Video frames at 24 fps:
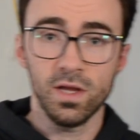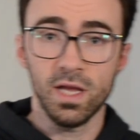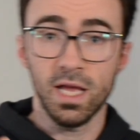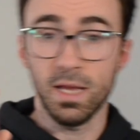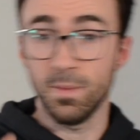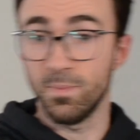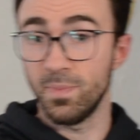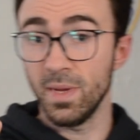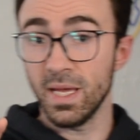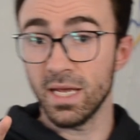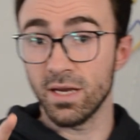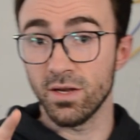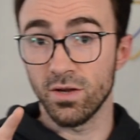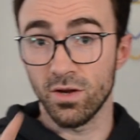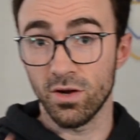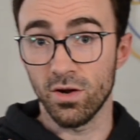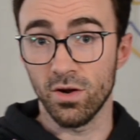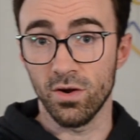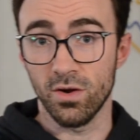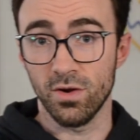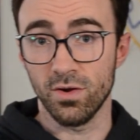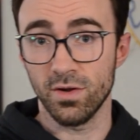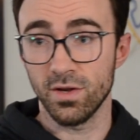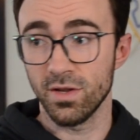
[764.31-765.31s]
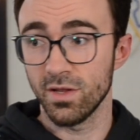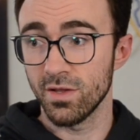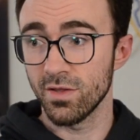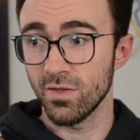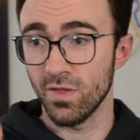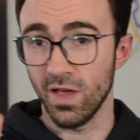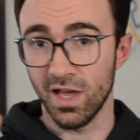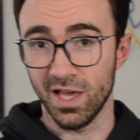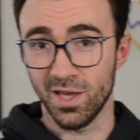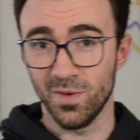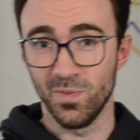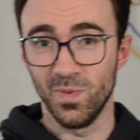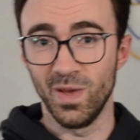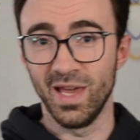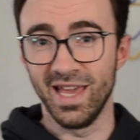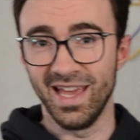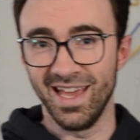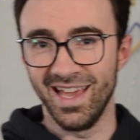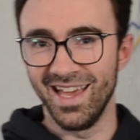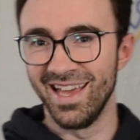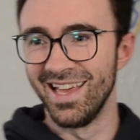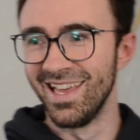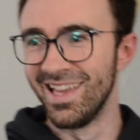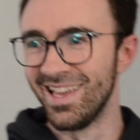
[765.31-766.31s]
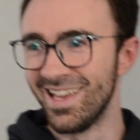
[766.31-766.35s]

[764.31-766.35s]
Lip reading: a big nerd like me,